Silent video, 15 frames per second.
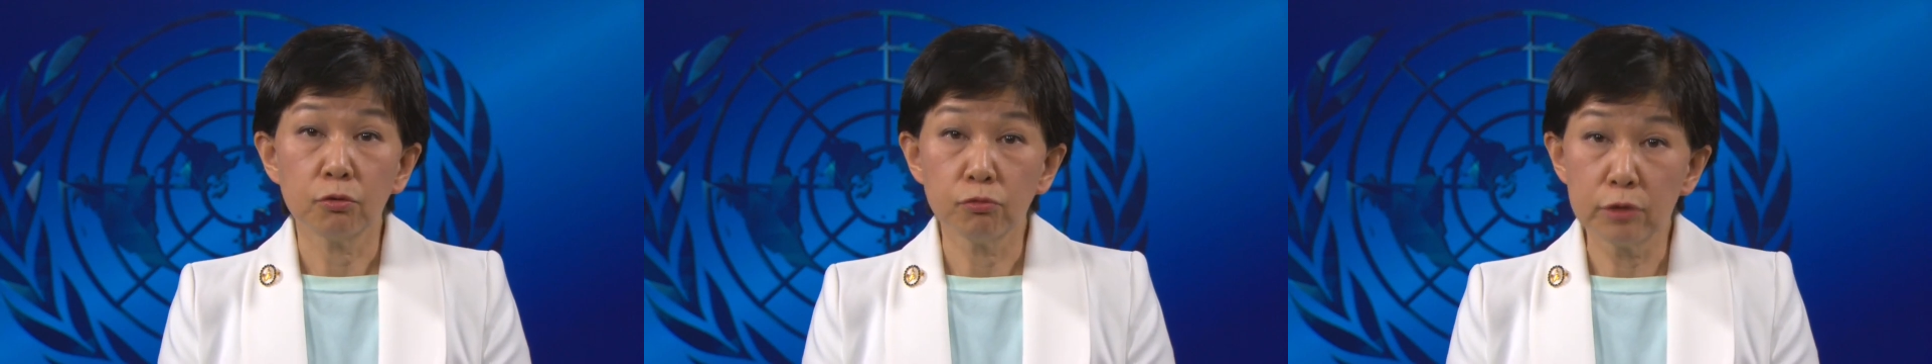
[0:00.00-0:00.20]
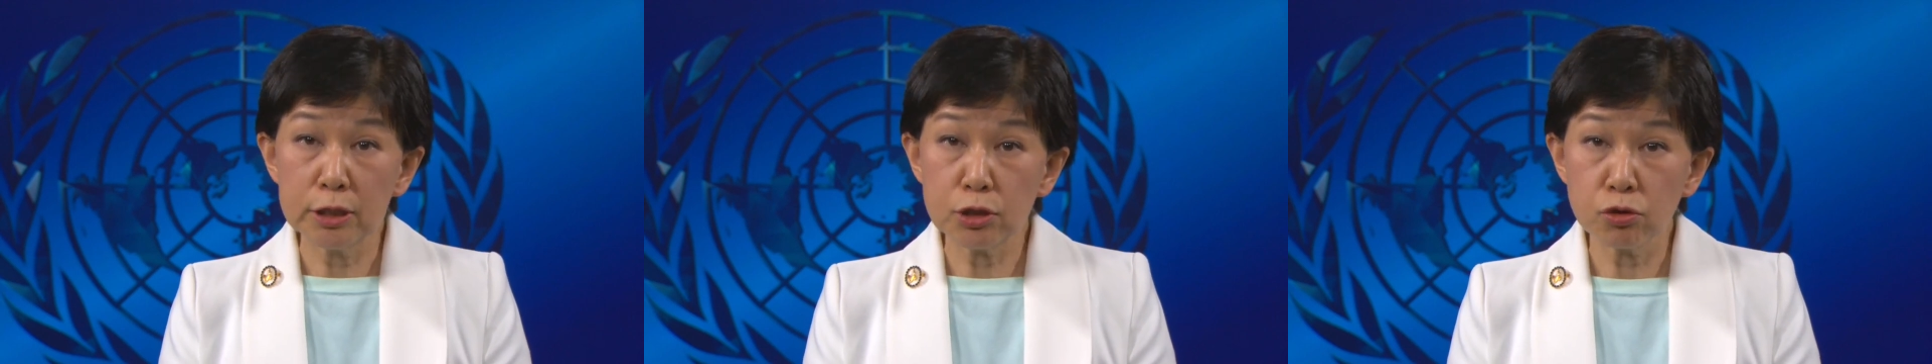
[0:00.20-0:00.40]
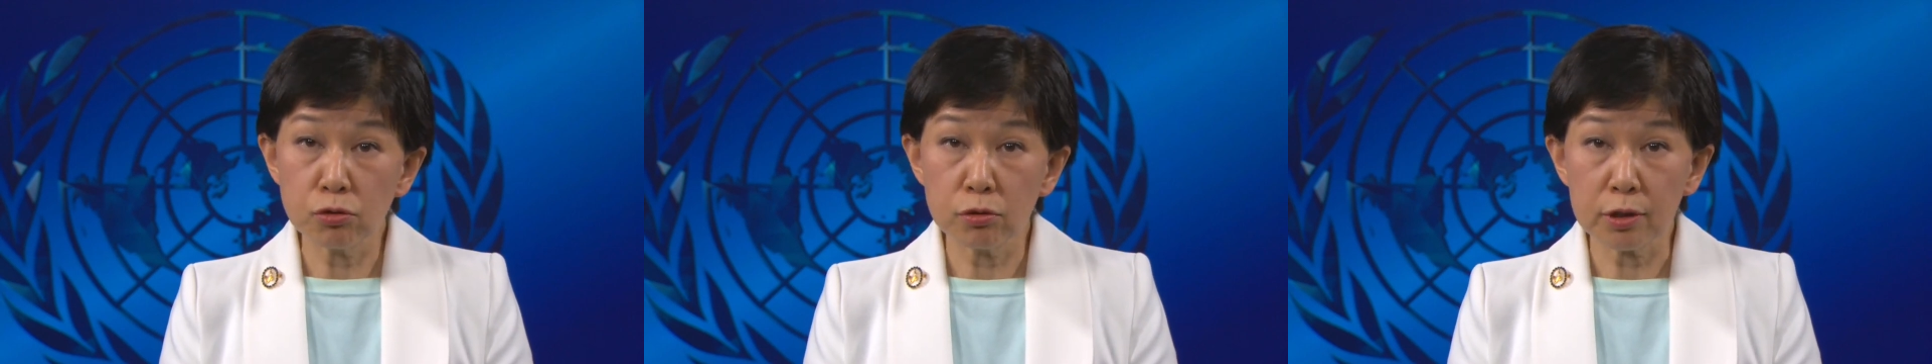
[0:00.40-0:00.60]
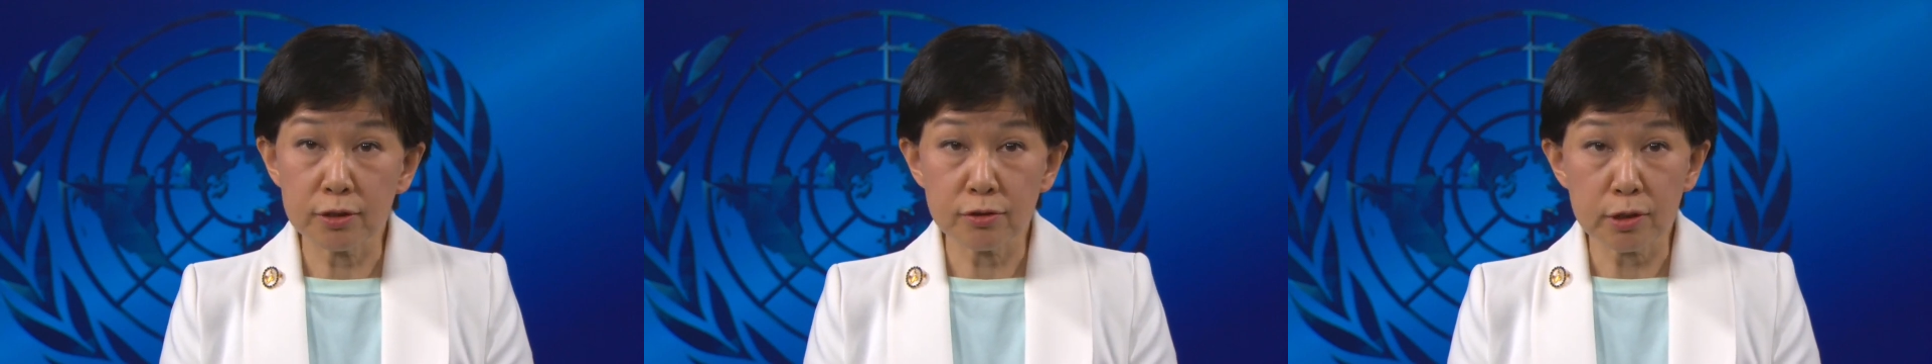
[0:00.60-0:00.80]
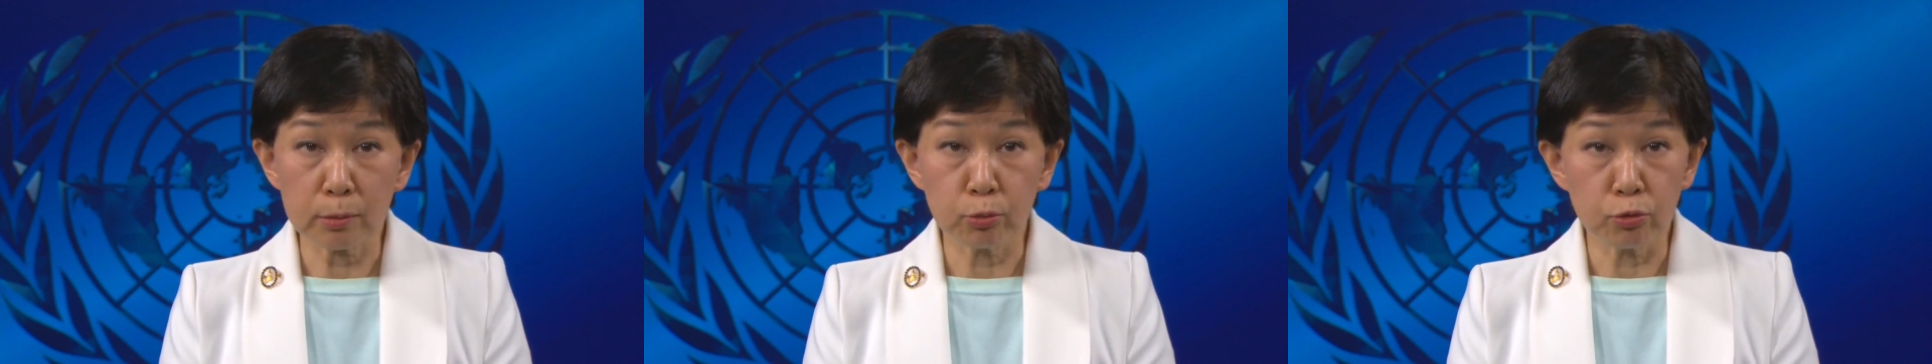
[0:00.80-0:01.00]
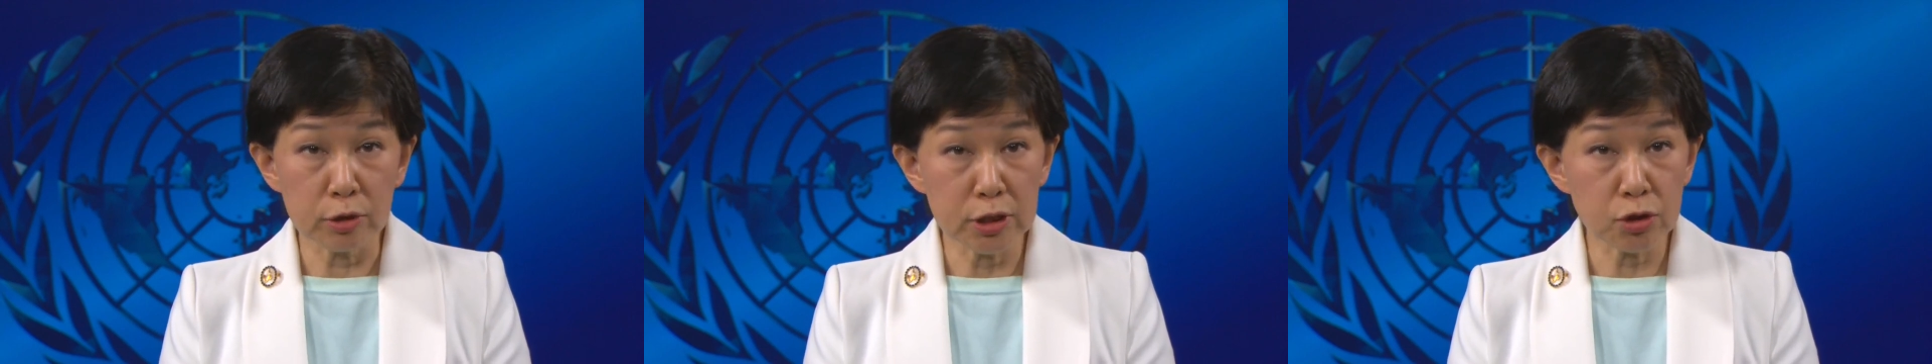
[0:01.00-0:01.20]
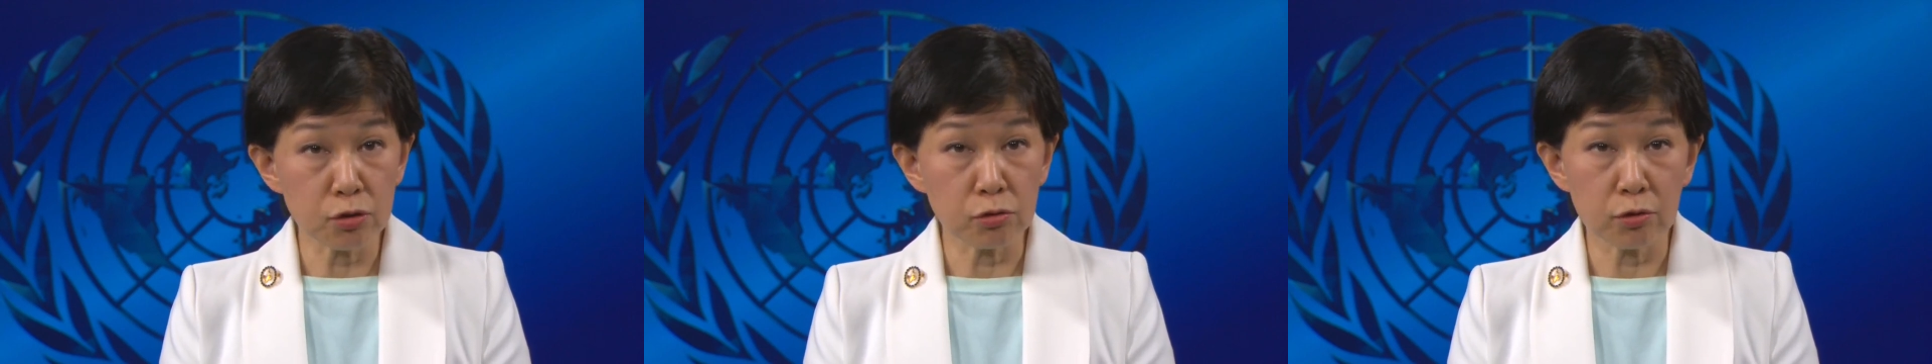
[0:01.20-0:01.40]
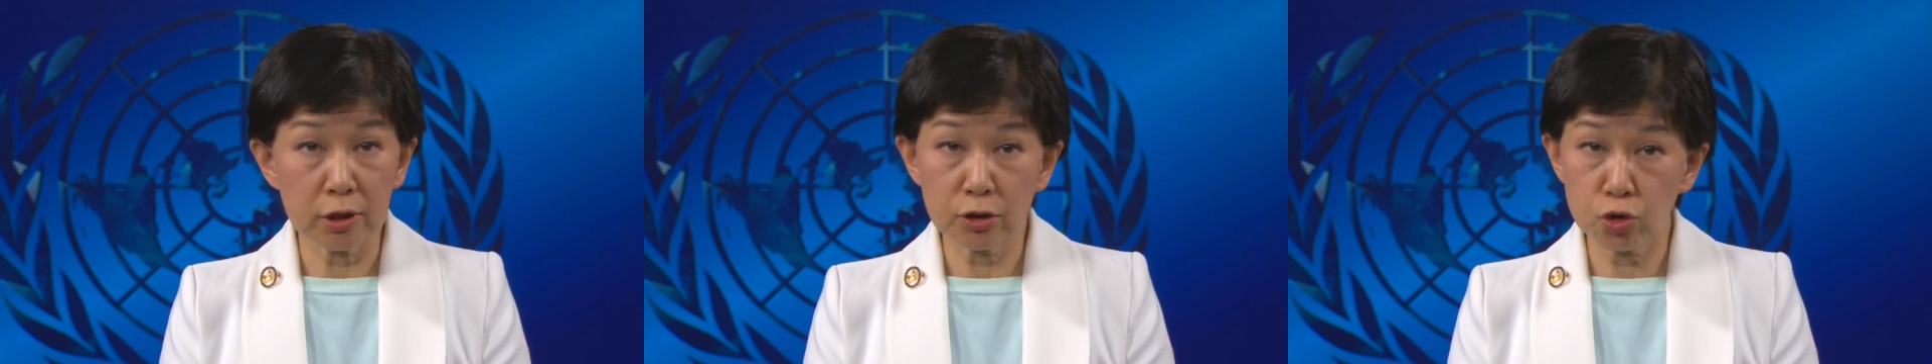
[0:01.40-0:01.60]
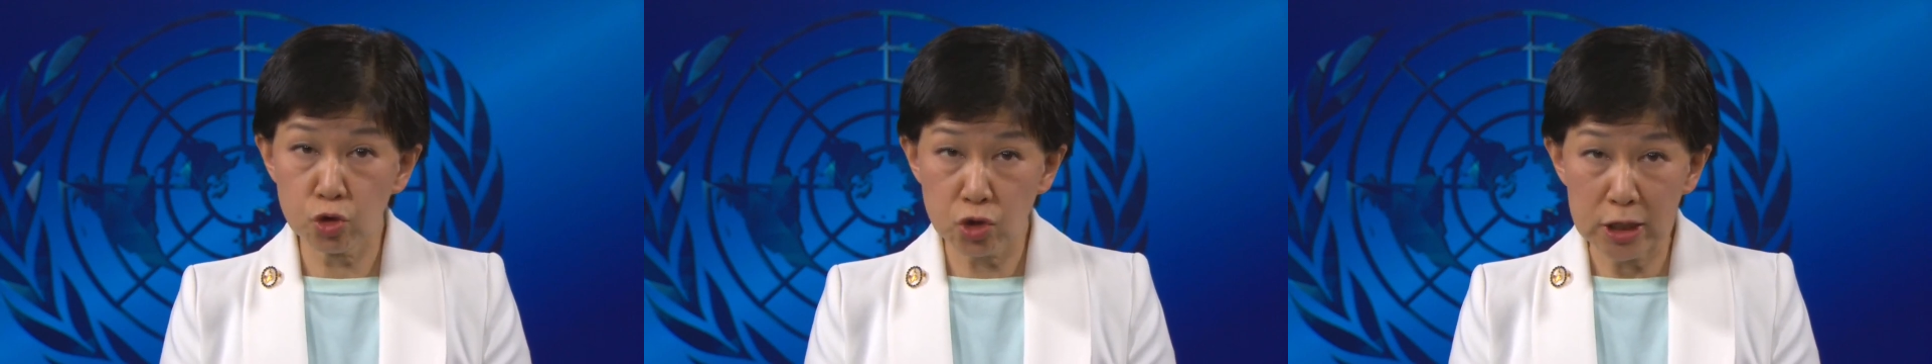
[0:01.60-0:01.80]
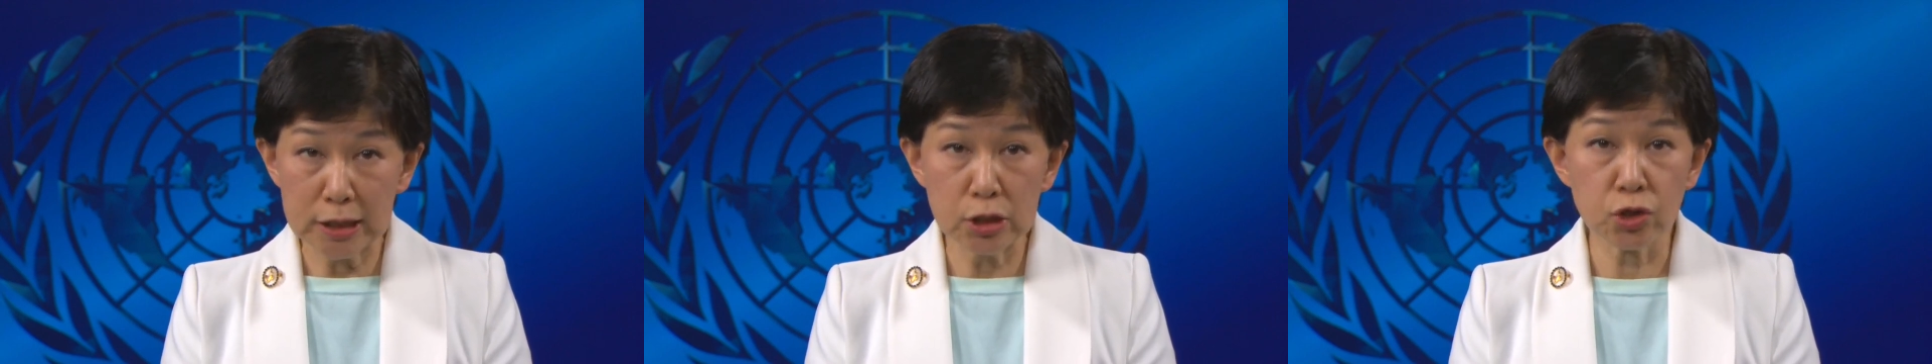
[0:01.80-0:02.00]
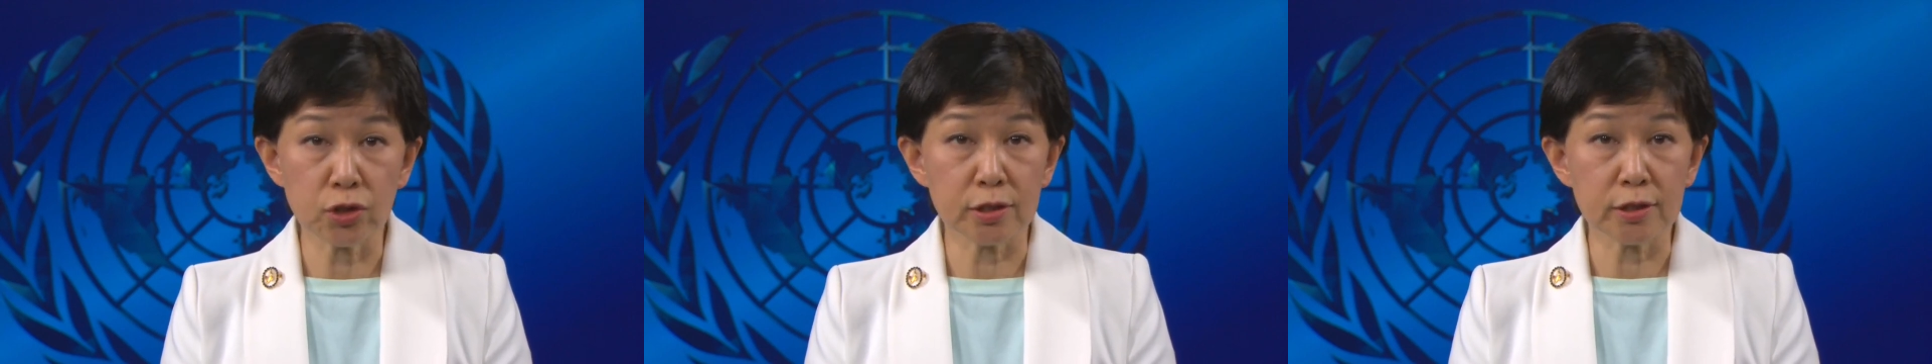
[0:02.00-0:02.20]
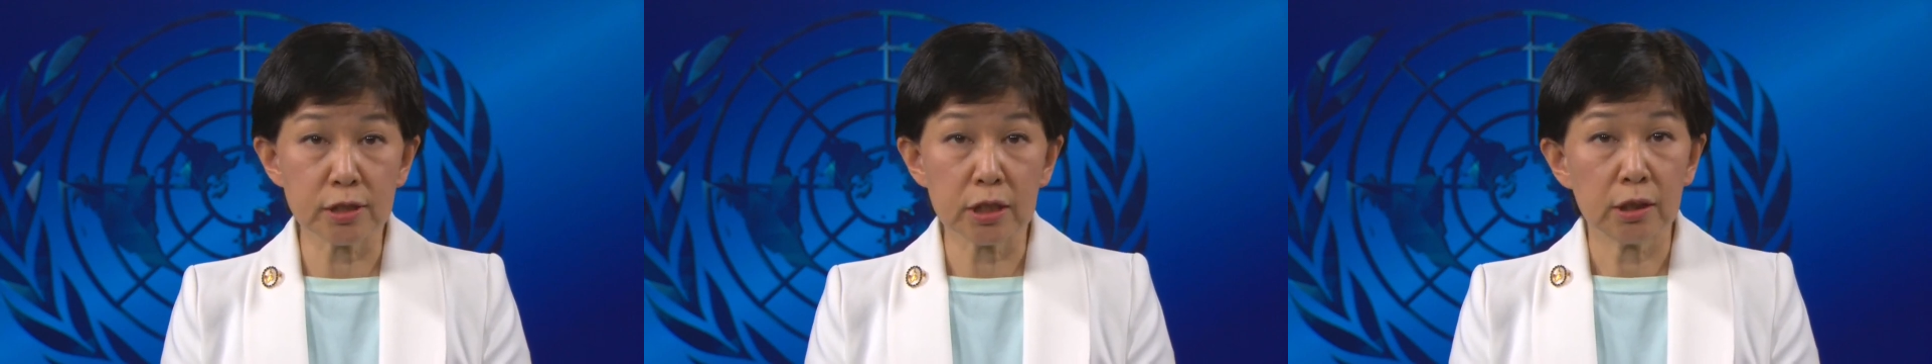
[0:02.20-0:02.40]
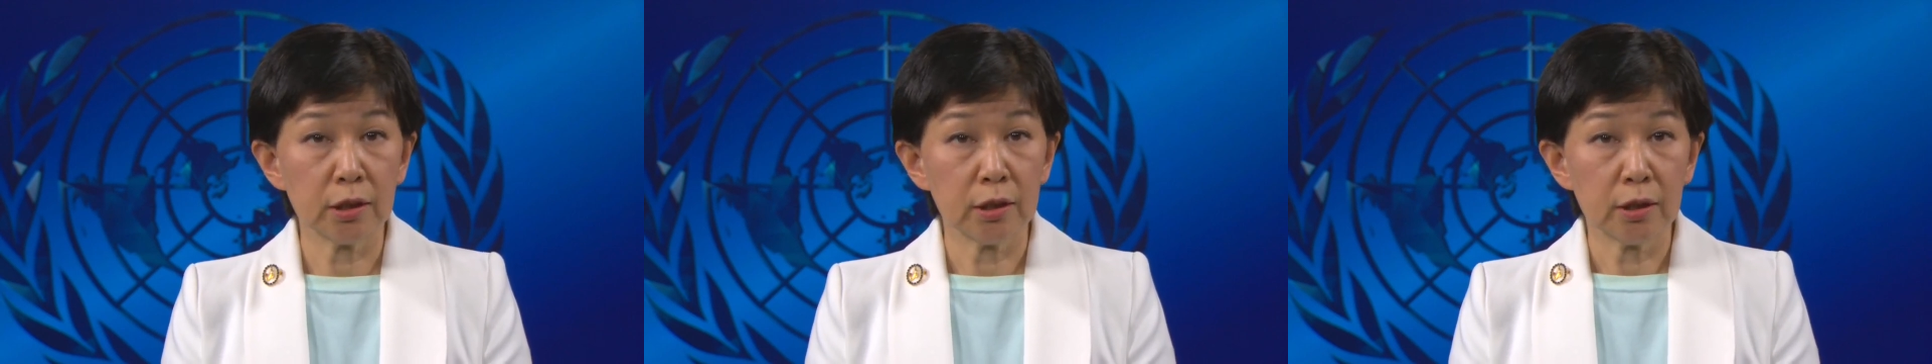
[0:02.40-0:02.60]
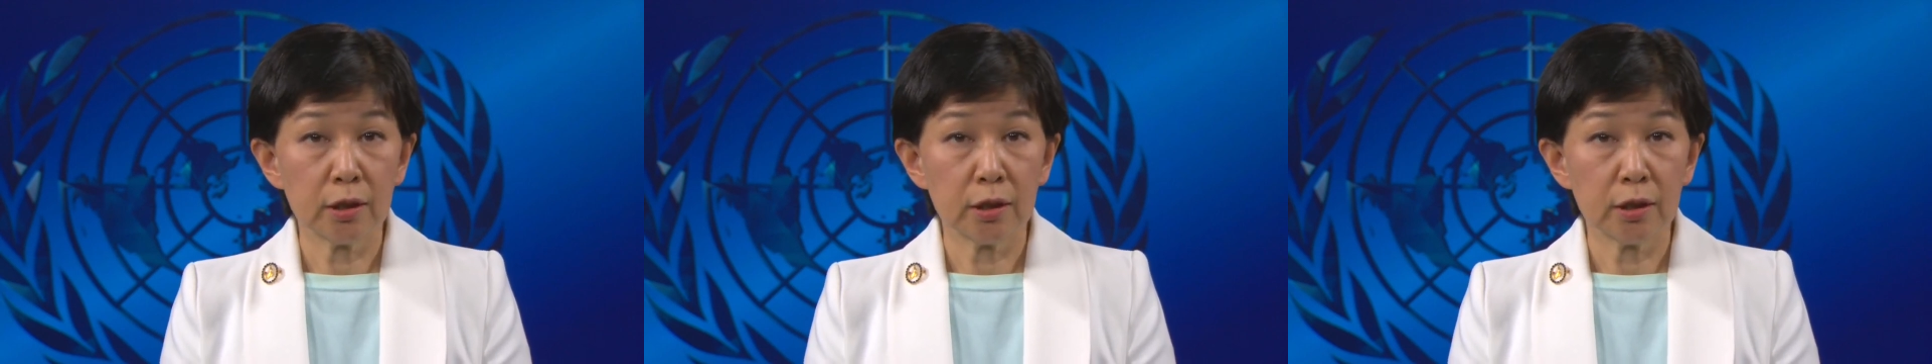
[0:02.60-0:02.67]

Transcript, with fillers: Regional and sub-regional exchanges